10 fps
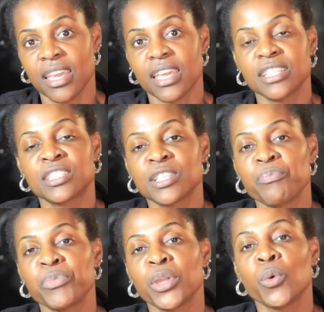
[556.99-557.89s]
It's
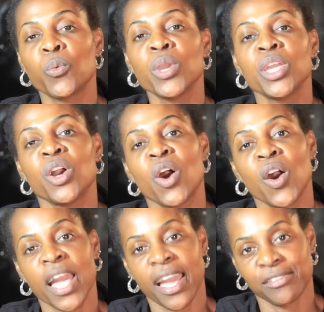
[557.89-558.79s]
something we all
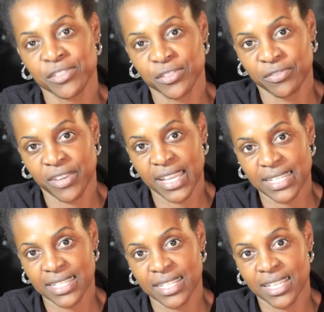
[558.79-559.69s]
have to fight.